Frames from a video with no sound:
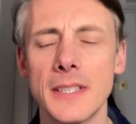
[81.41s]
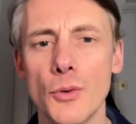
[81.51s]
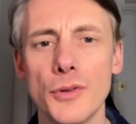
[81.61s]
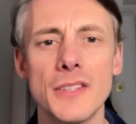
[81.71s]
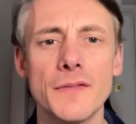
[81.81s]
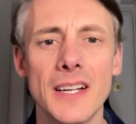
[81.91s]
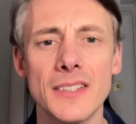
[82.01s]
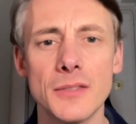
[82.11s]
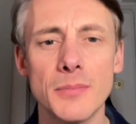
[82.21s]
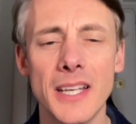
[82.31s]
all these
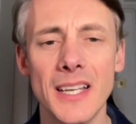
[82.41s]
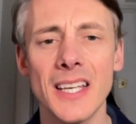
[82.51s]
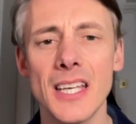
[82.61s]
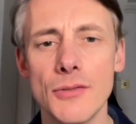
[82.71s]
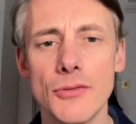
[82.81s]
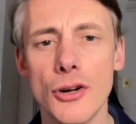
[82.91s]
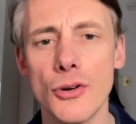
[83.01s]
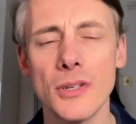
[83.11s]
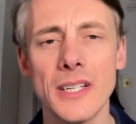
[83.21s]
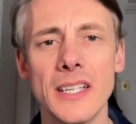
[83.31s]
factors play a key role